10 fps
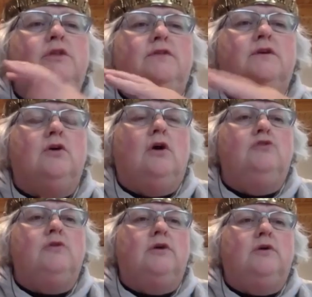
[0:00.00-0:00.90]
the
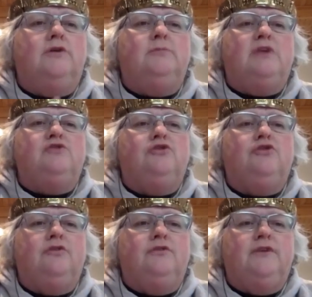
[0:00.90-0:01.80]
cauldron on a special
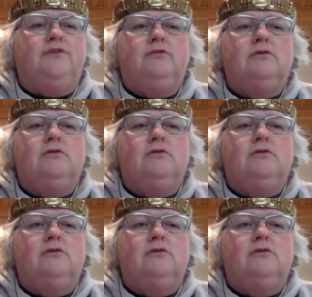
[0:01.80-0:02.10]
surface?